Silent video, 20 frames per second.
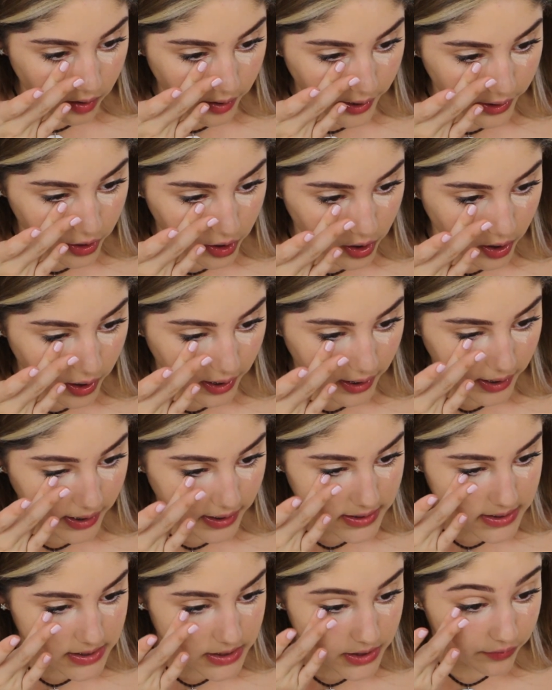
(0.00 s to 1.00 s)
Like your
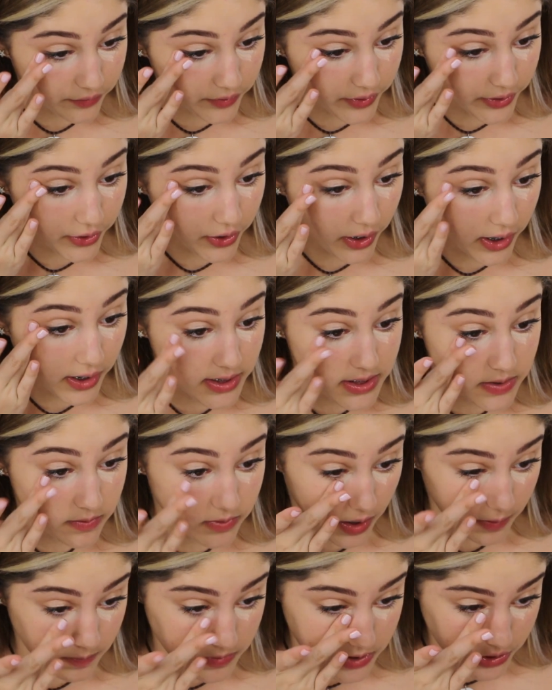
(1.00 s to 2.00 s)
hands are really great
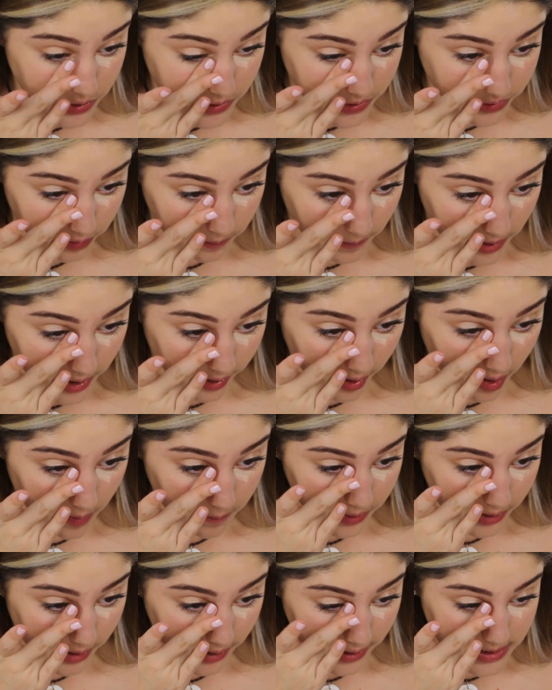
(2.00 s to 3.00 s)
sometimes to use for
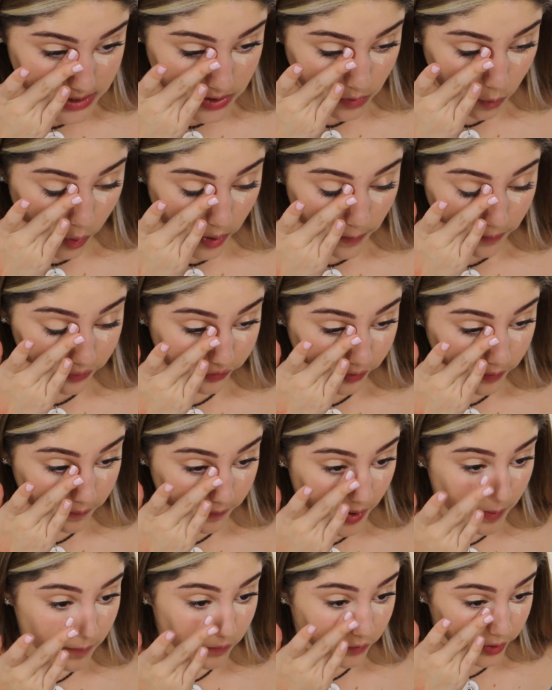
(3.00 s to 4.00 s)
makeup because the warmth
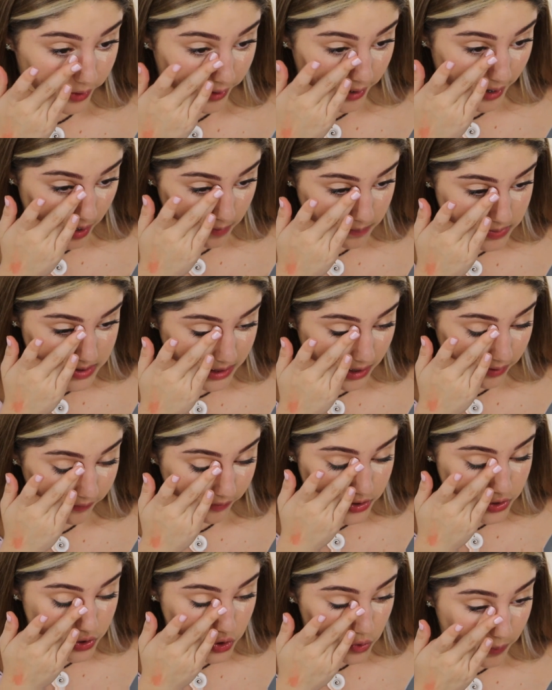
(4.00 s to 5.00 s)
from them really helps to give
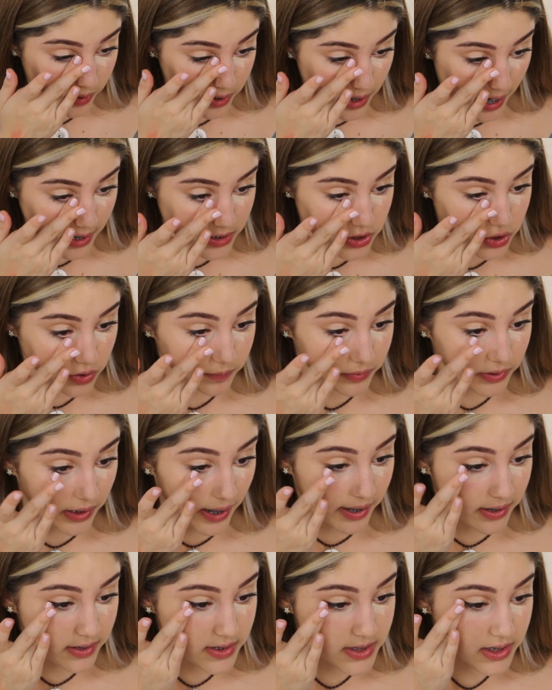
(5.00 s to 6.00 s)
a super natural
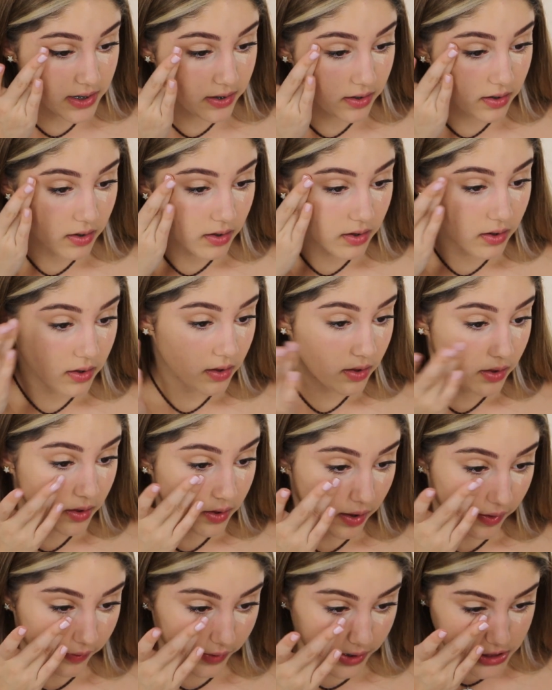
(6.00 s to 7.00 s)
blend.
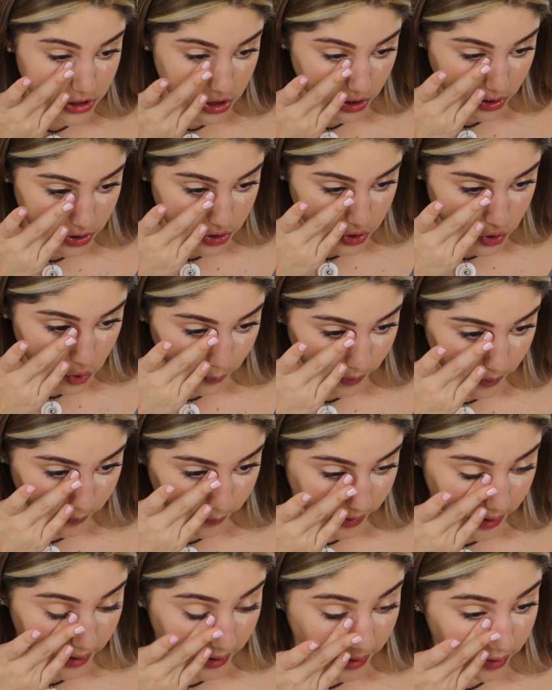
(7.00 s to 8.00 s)
And they just look super
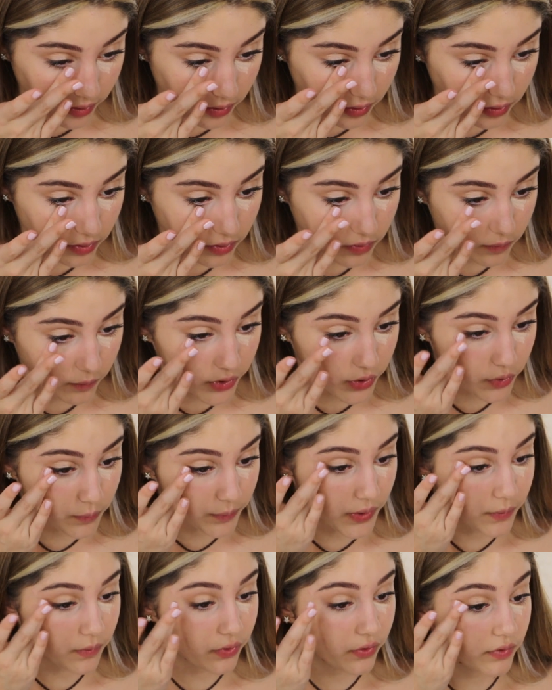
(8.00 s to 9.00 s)
pretty when you
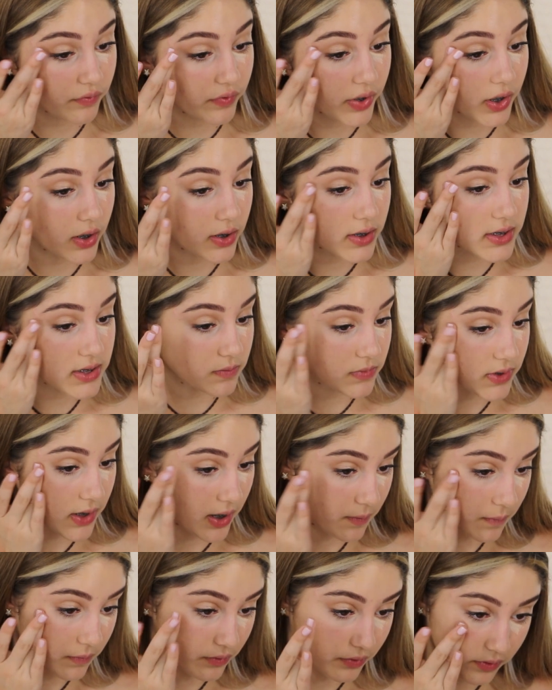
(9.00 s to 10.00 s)
blend with your fingers
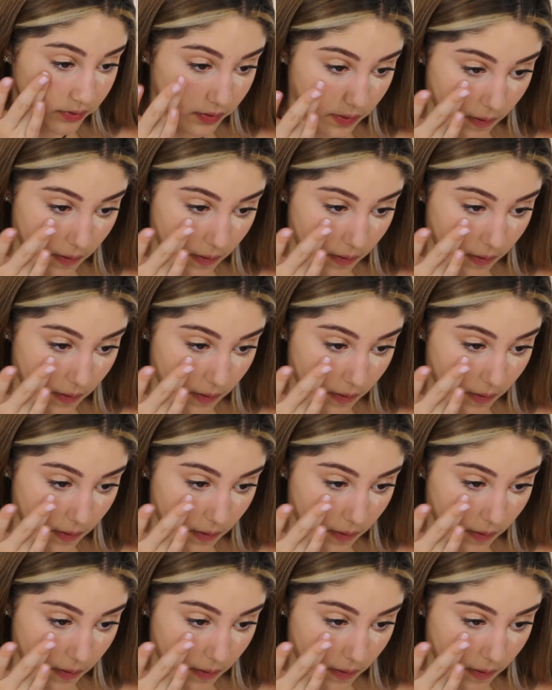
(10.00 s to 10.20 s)
sometimes.